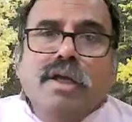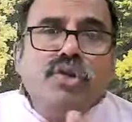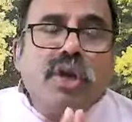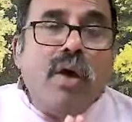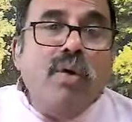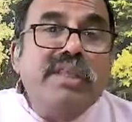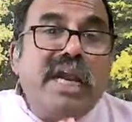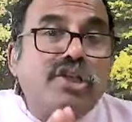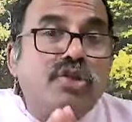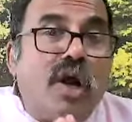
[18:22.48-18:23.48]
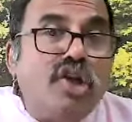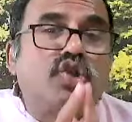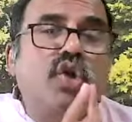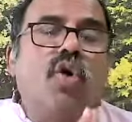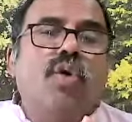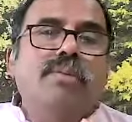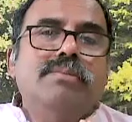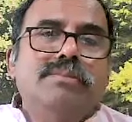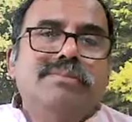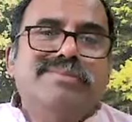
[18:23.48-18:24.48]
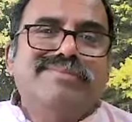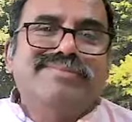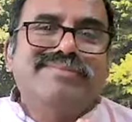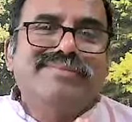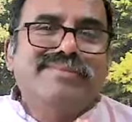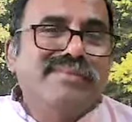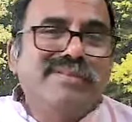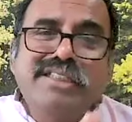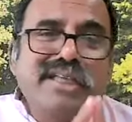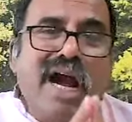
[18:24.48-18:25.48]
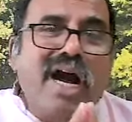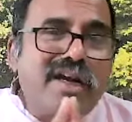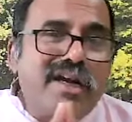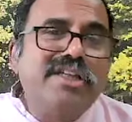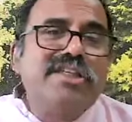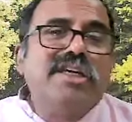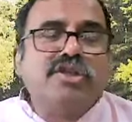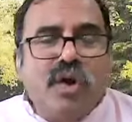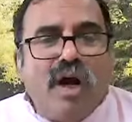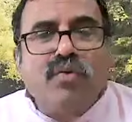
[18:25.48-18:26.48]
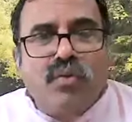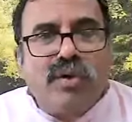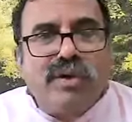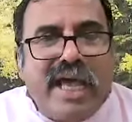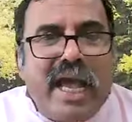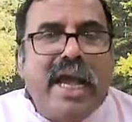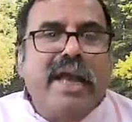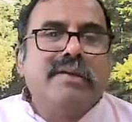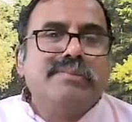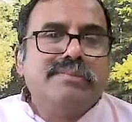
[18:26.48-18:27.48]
So now that is not so. This architecture is not there